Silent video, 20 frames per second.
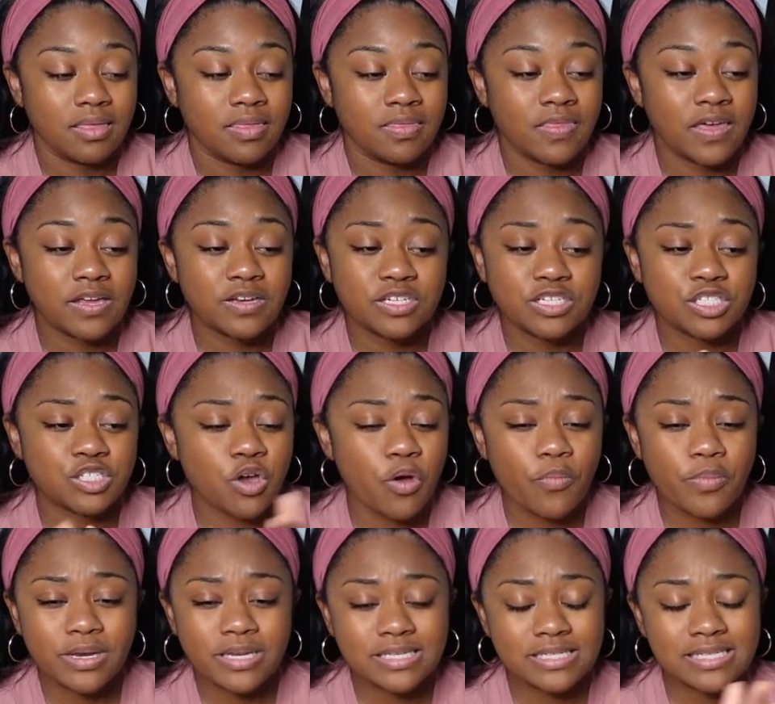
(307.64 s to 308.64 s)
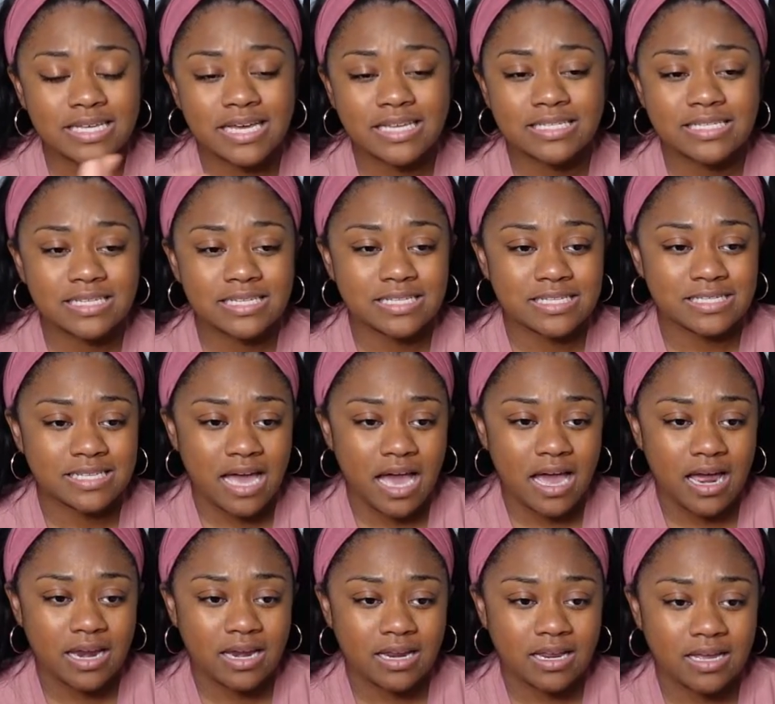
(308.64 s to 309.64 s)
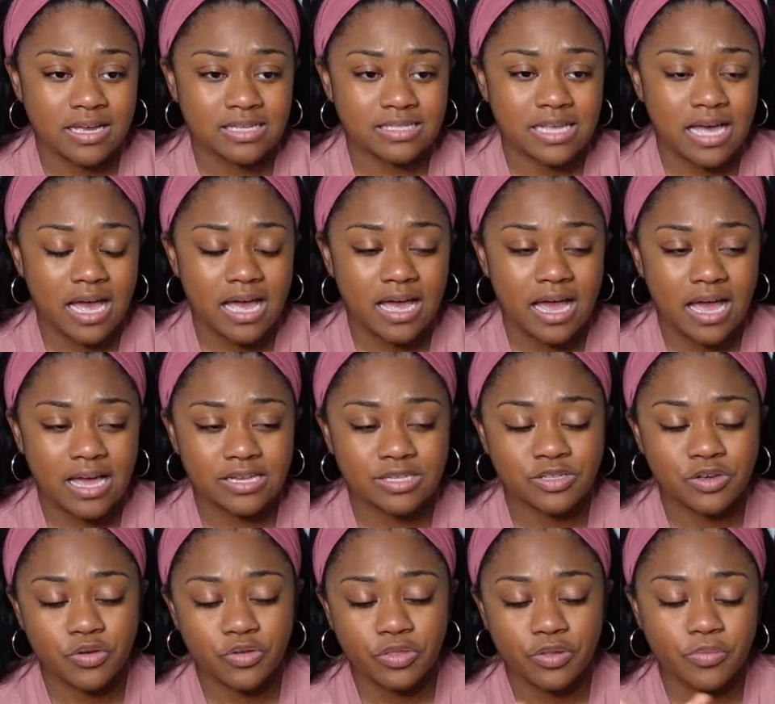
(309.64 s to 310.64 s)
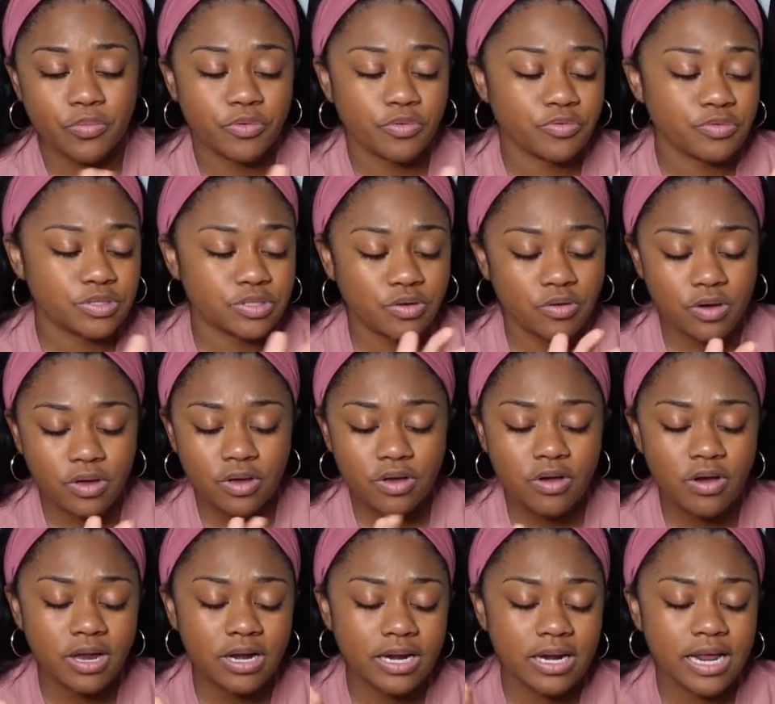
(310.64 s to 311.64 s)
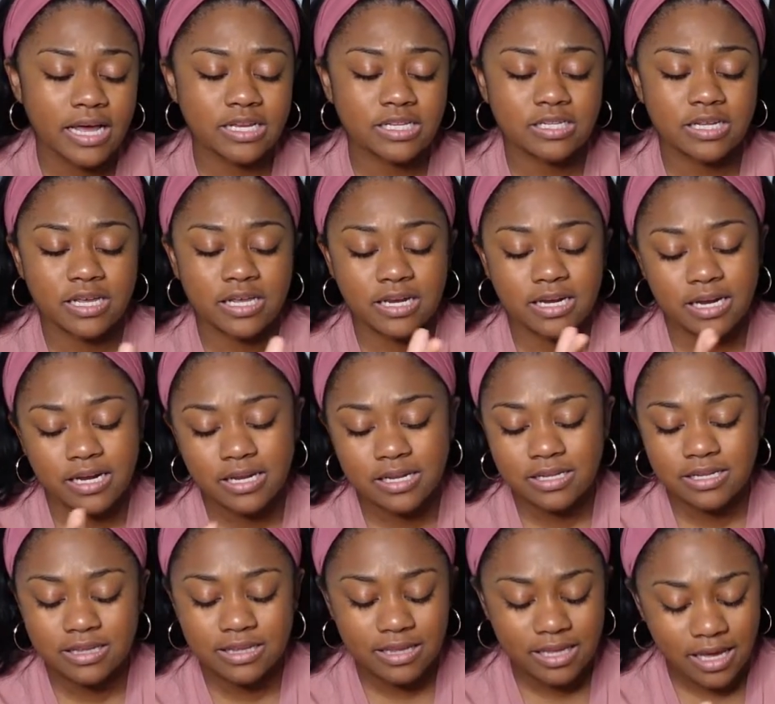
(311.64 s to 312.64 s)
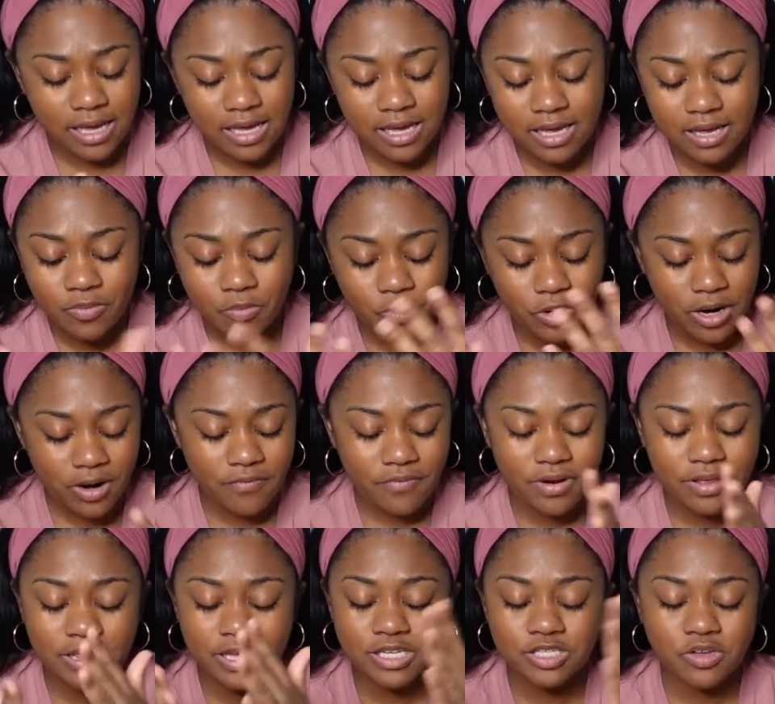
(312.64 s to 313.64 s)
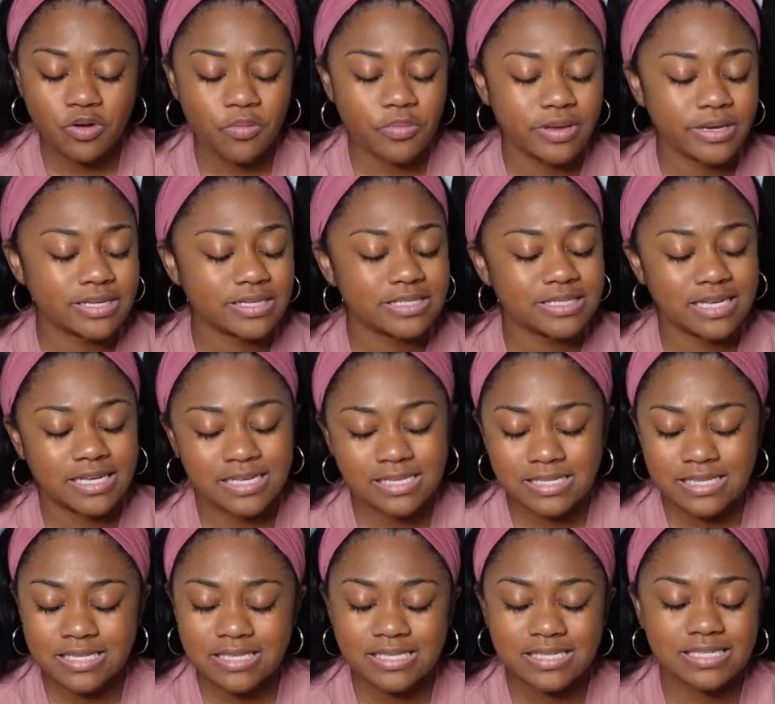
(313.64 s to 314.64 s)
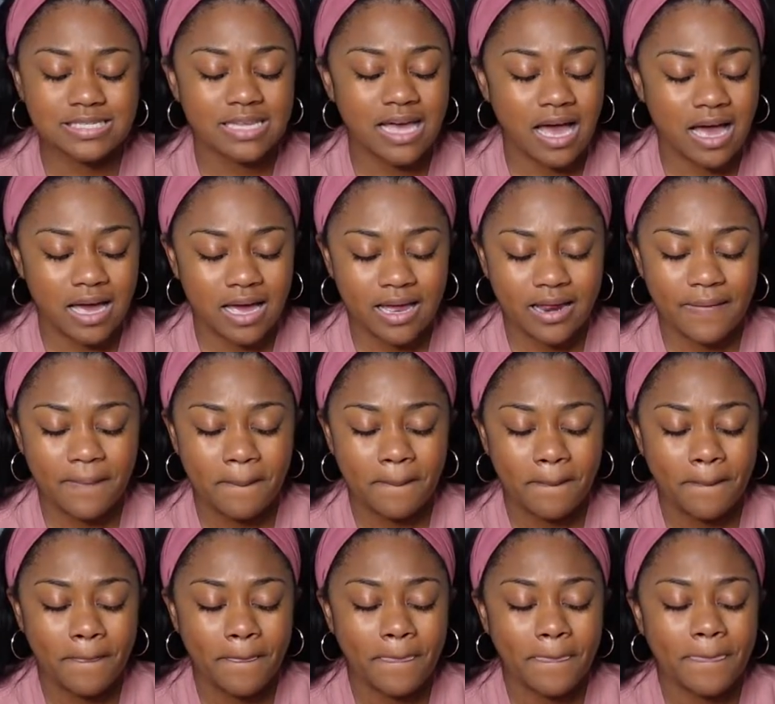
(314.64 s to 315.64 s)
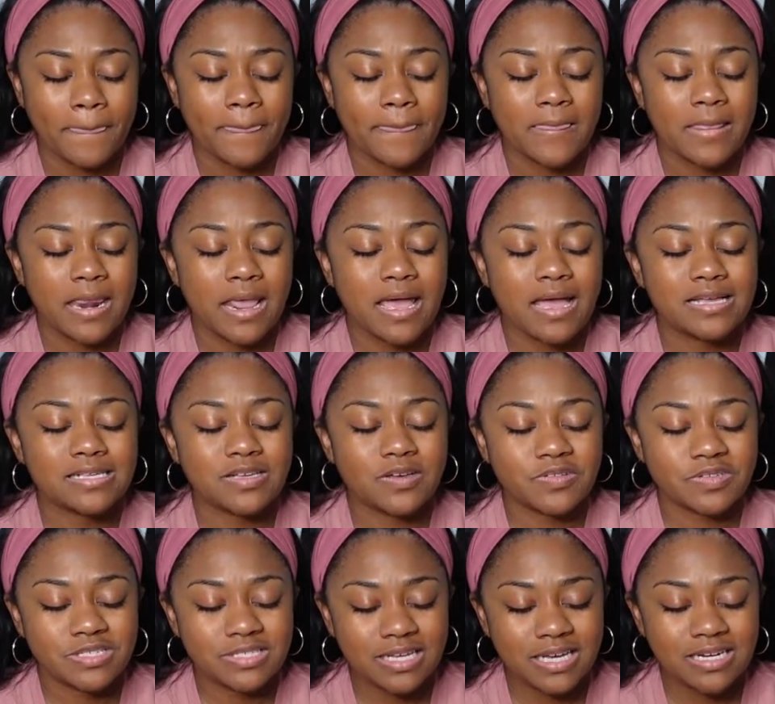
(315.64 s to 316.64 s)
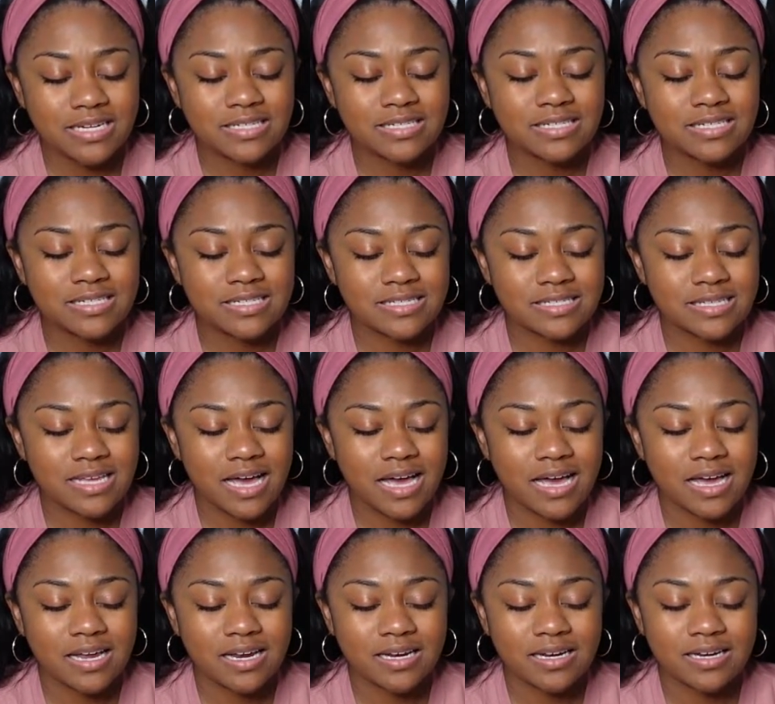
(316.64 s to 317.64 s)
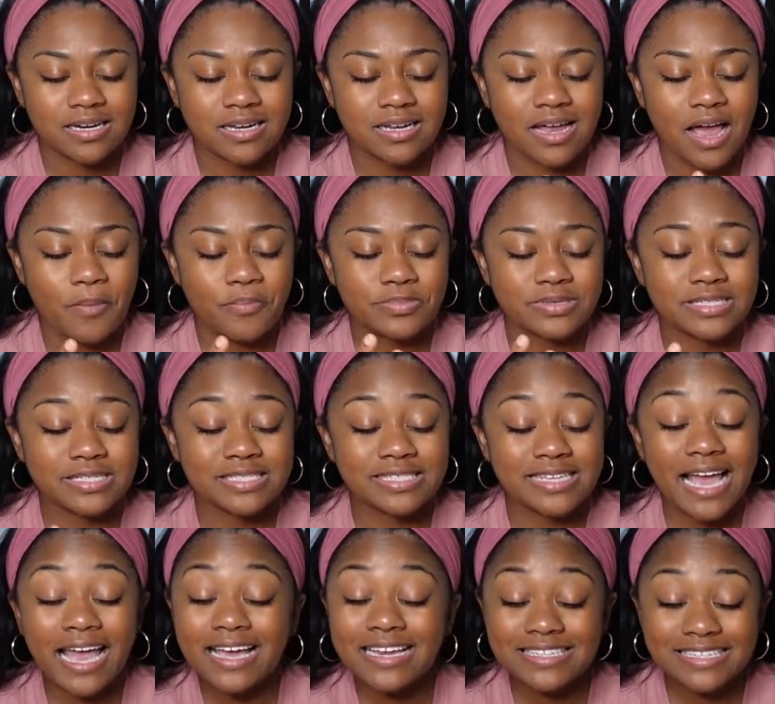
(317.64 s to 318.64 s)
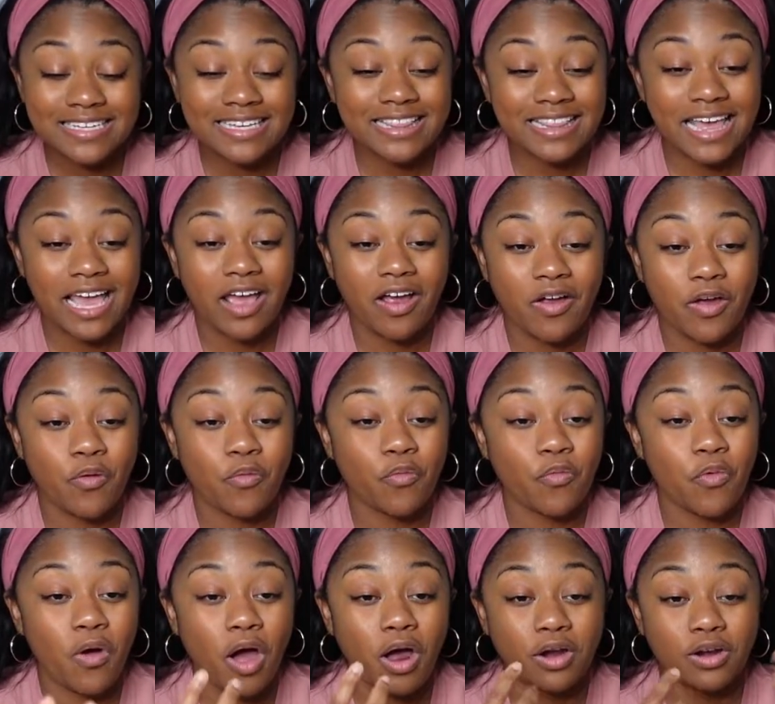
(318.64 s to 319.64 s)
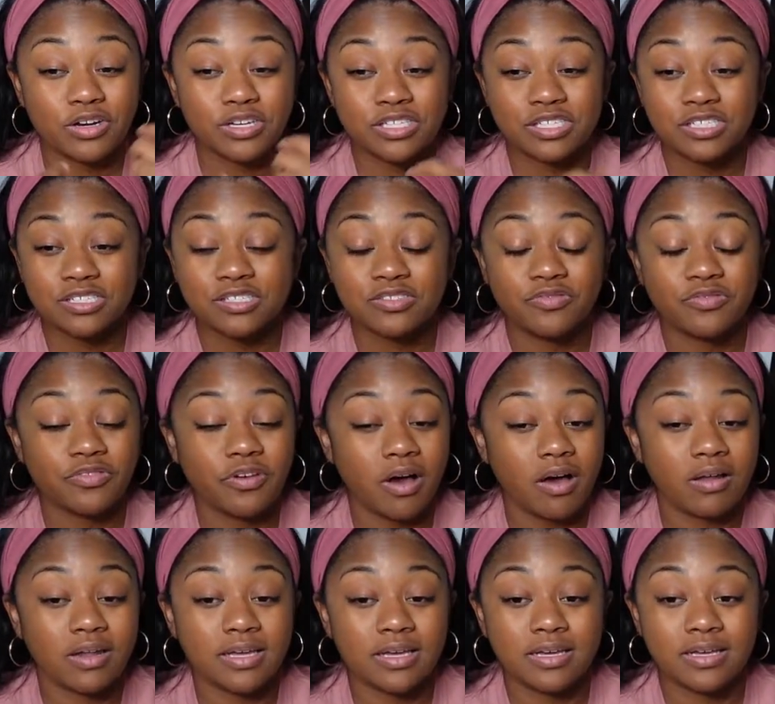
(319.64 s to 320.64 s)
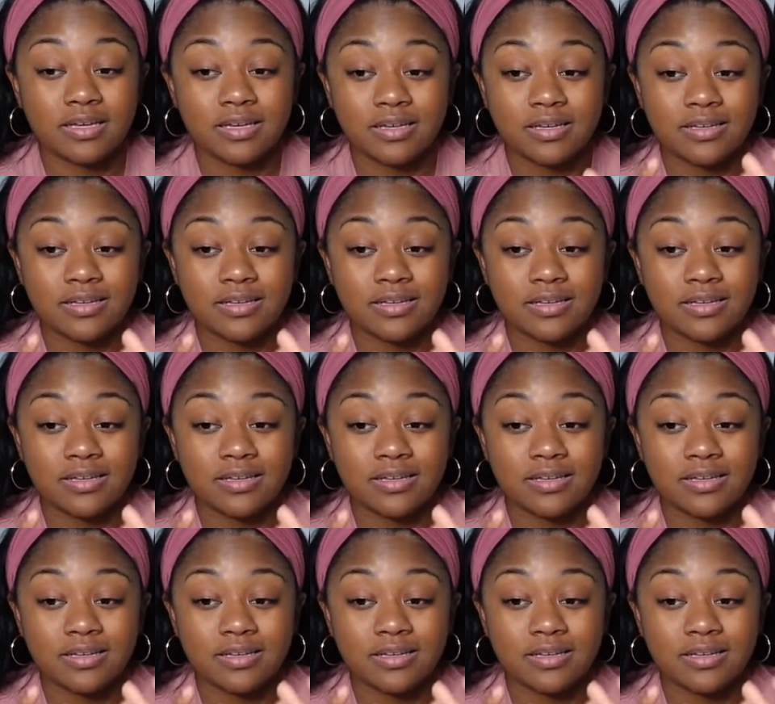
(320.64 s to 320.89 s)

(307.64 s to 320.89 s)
they just told me to stand to the side because I told them what was going on, and they told me to stand to the side. As I was standing to the side, I'm standing there, and water is just falling,